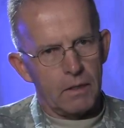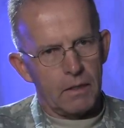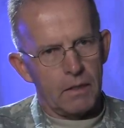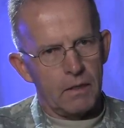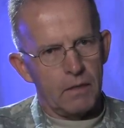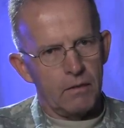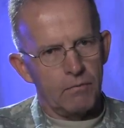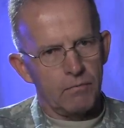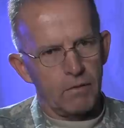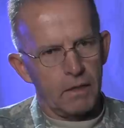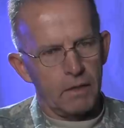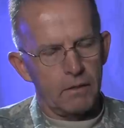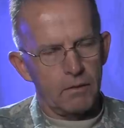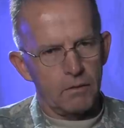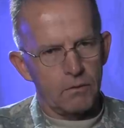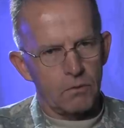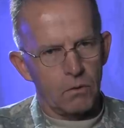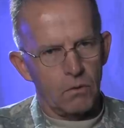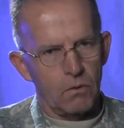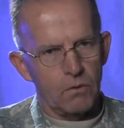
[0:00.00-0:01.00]
any flight
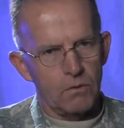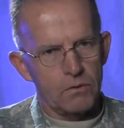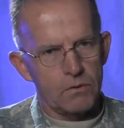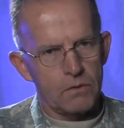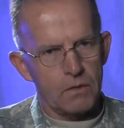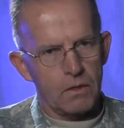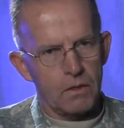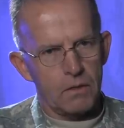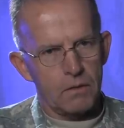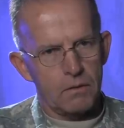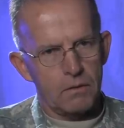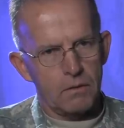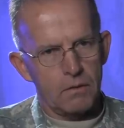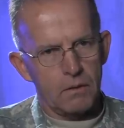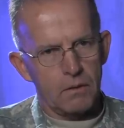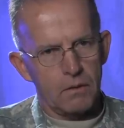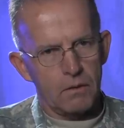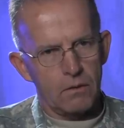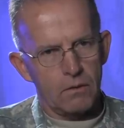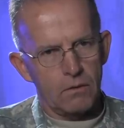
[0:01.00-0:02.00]
controls
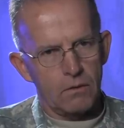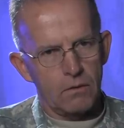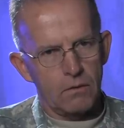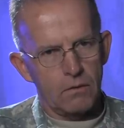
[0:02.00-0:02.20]
that uh,